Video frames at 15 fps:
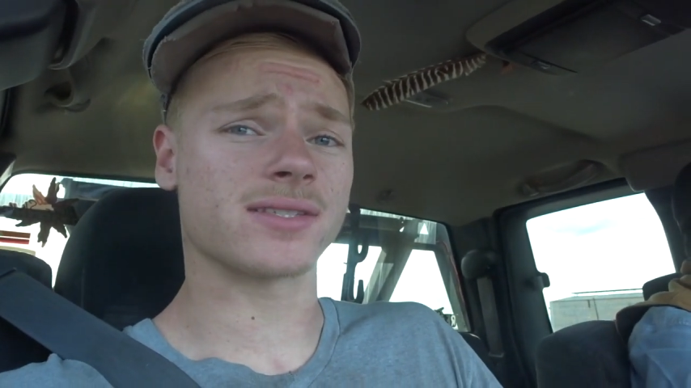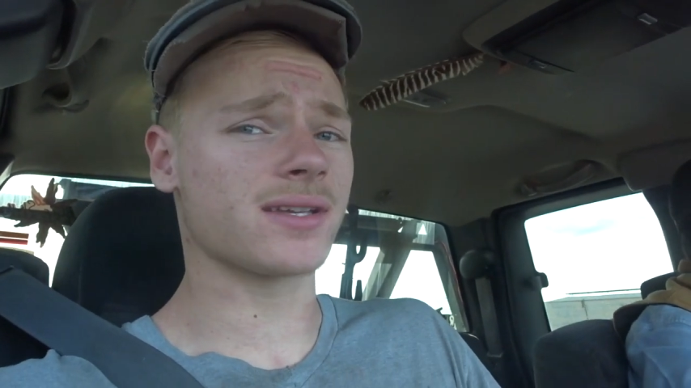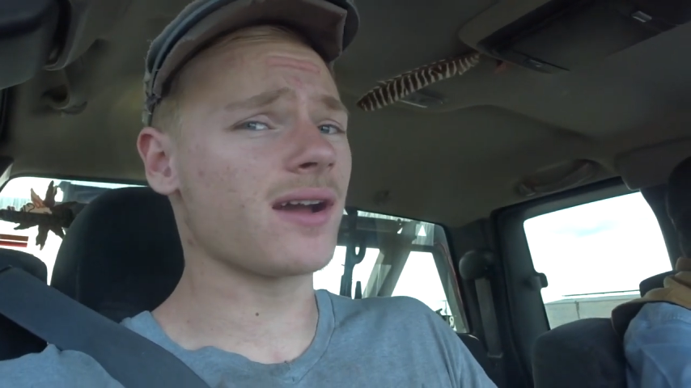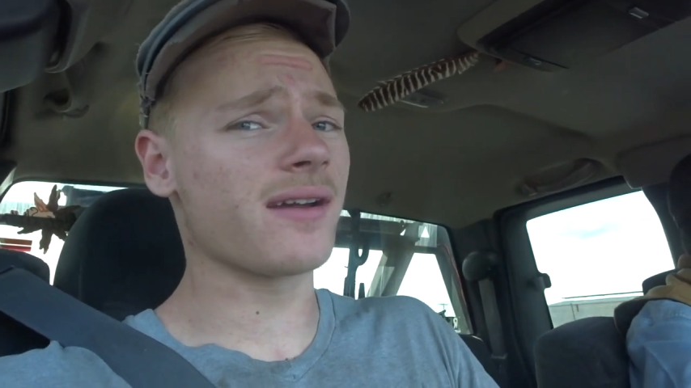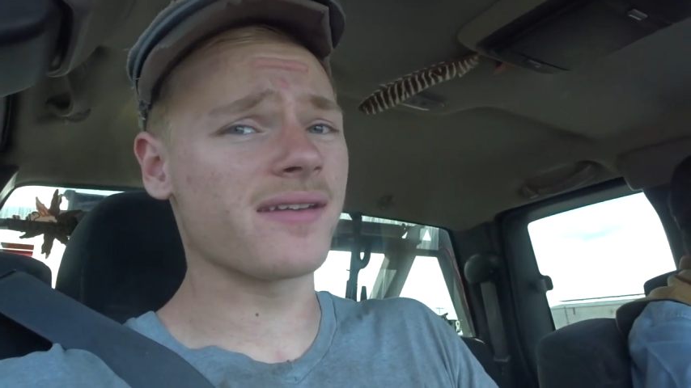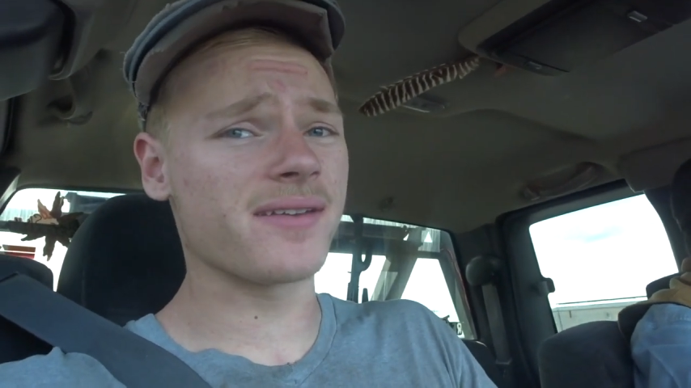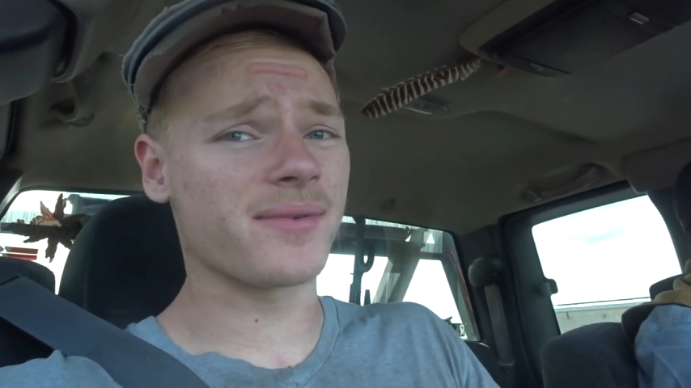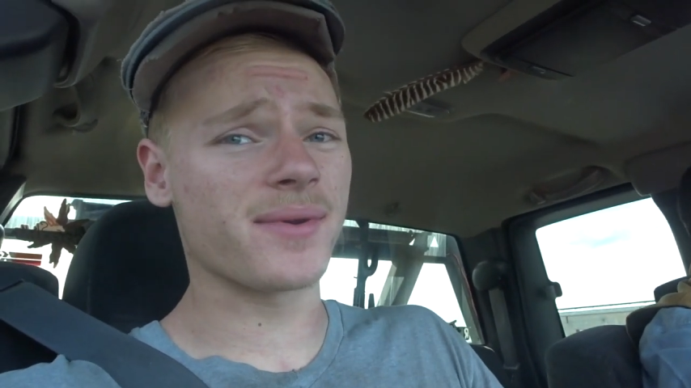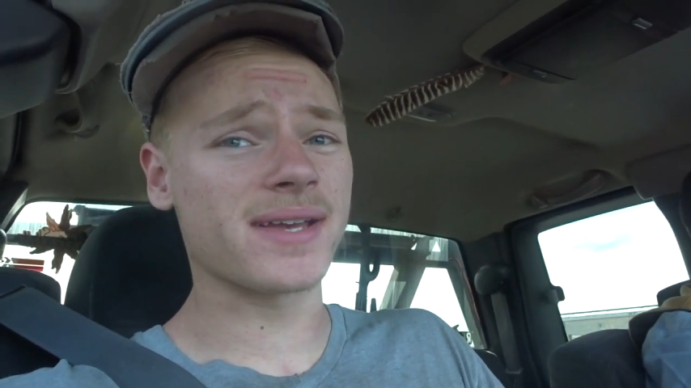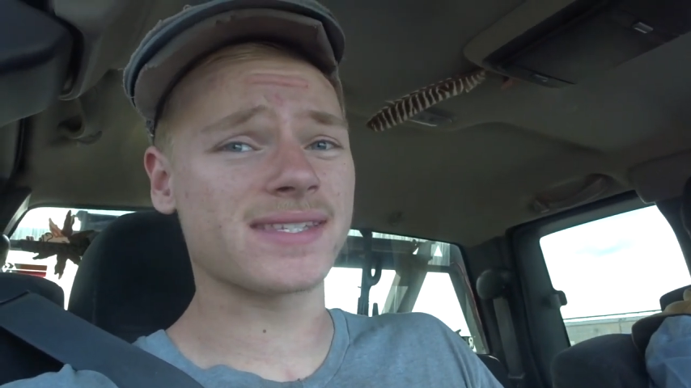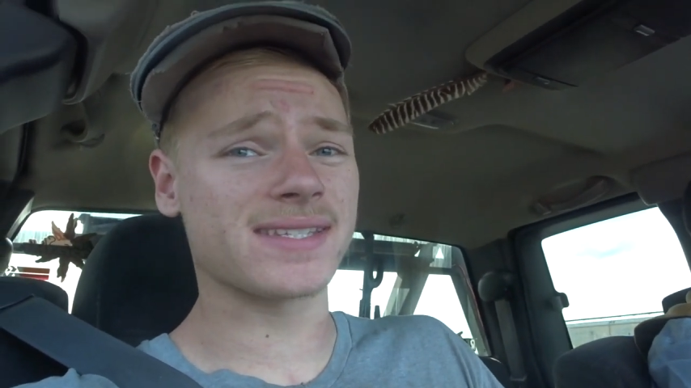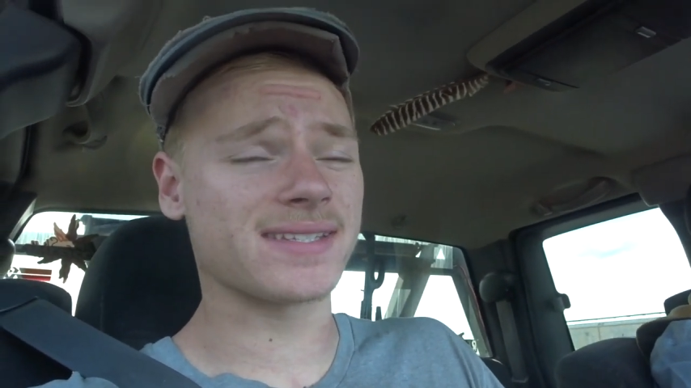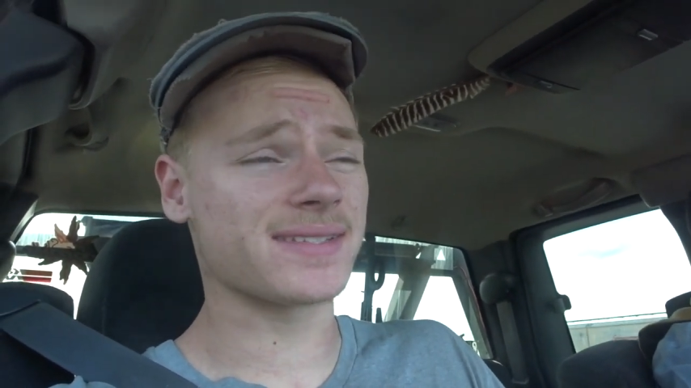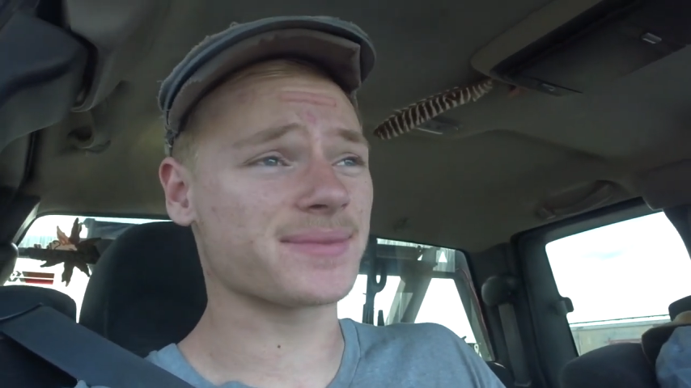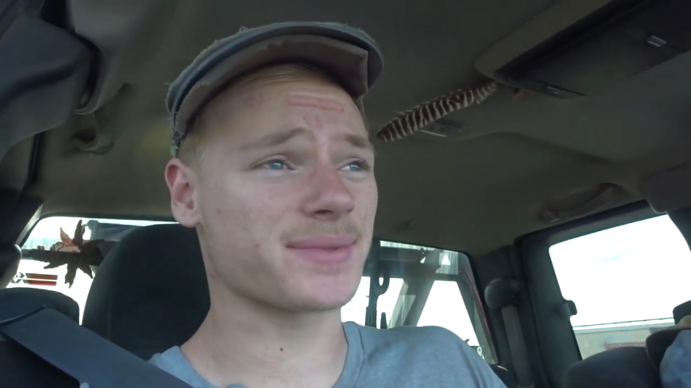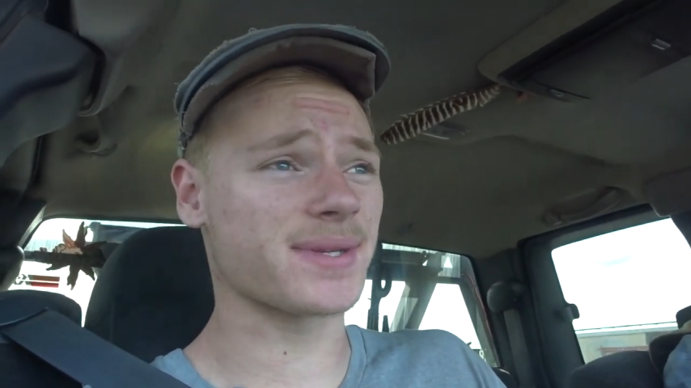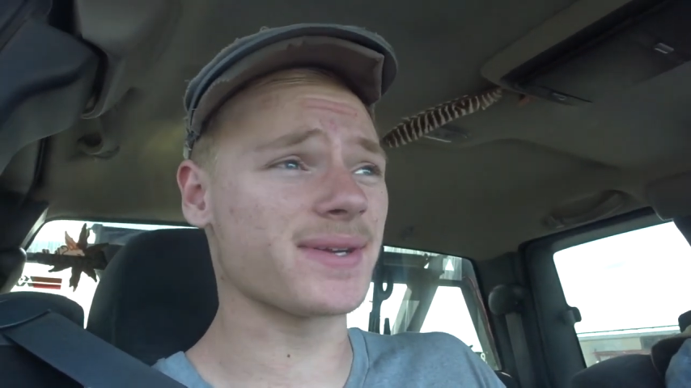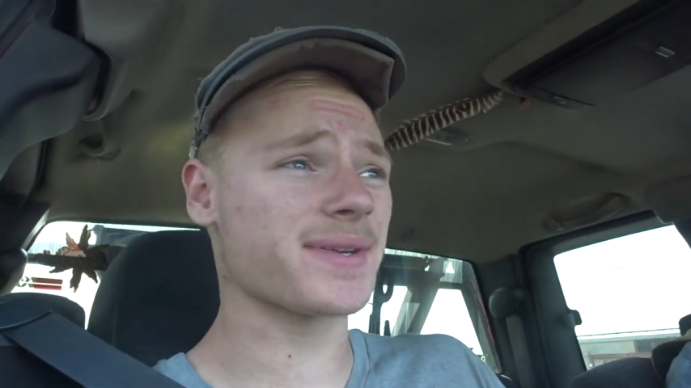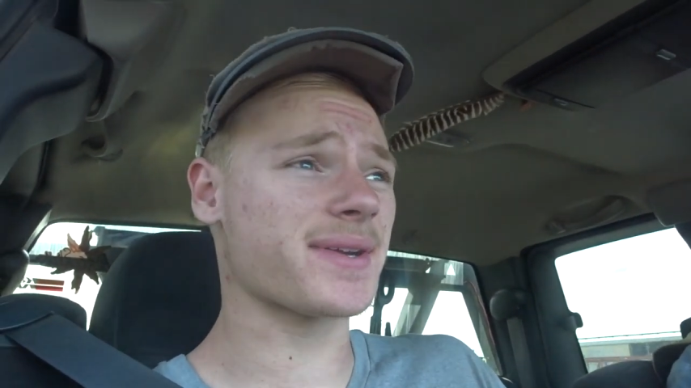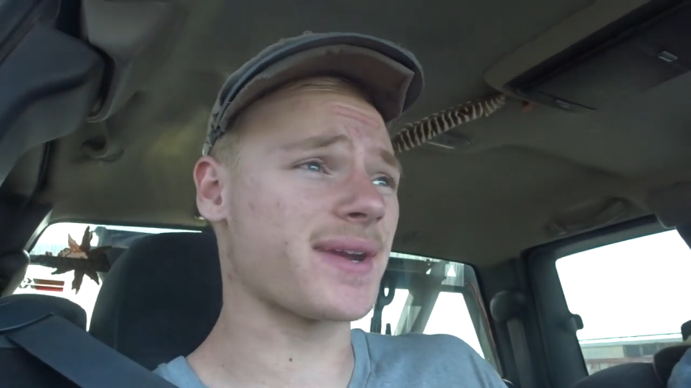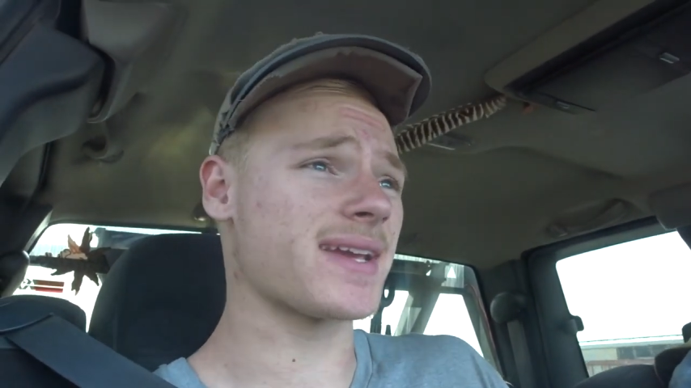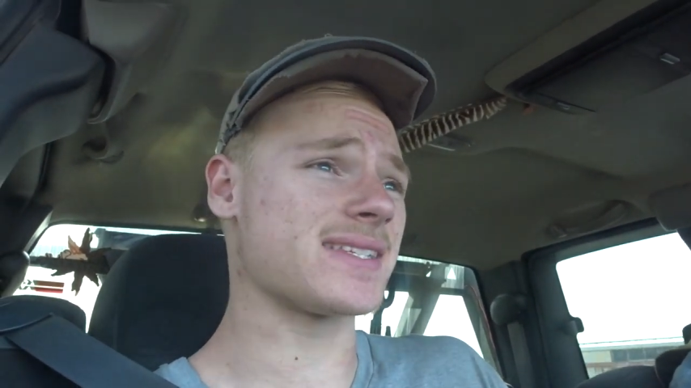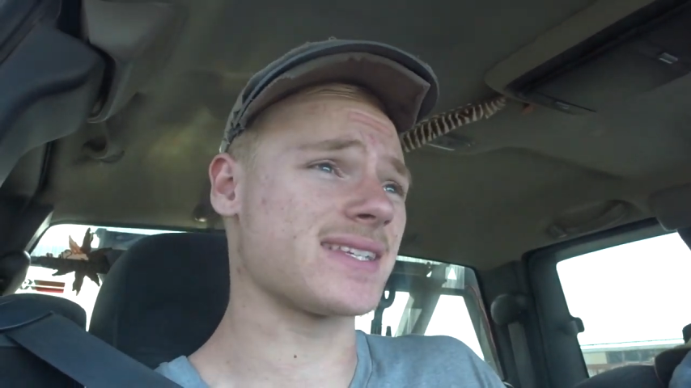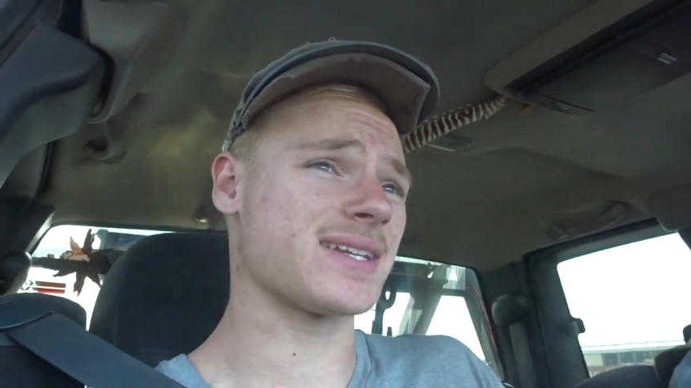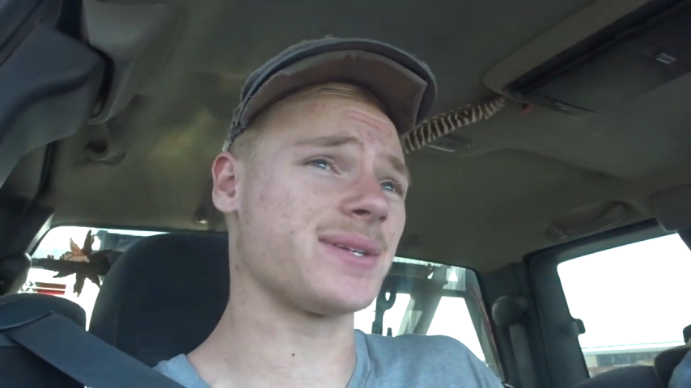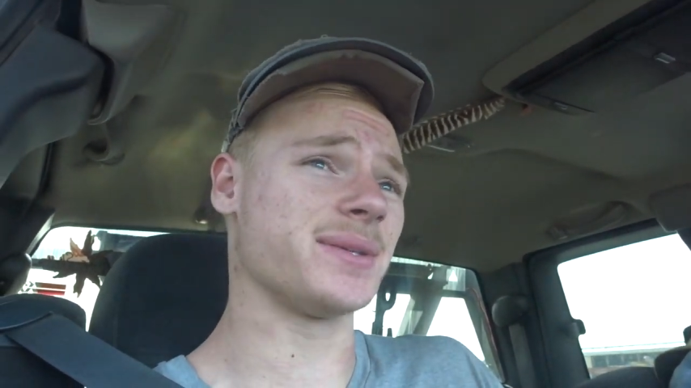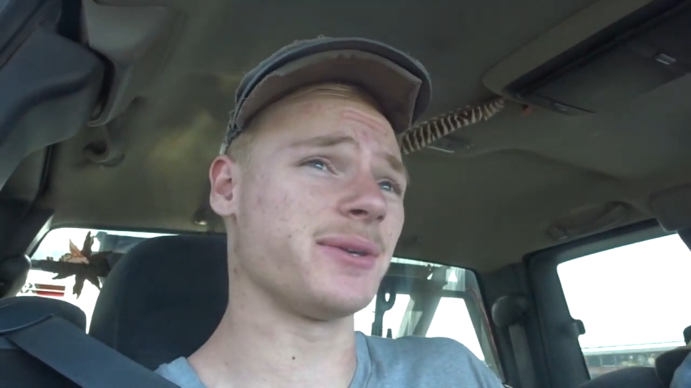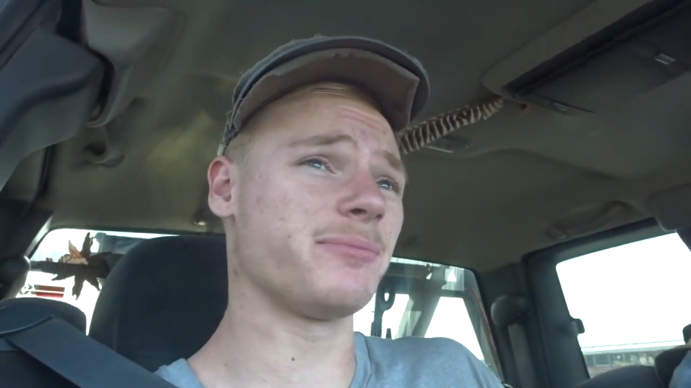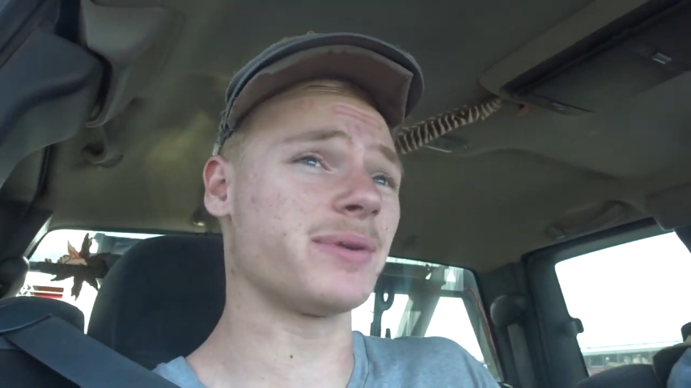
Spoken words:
Sorry it wasn't real crazy cool,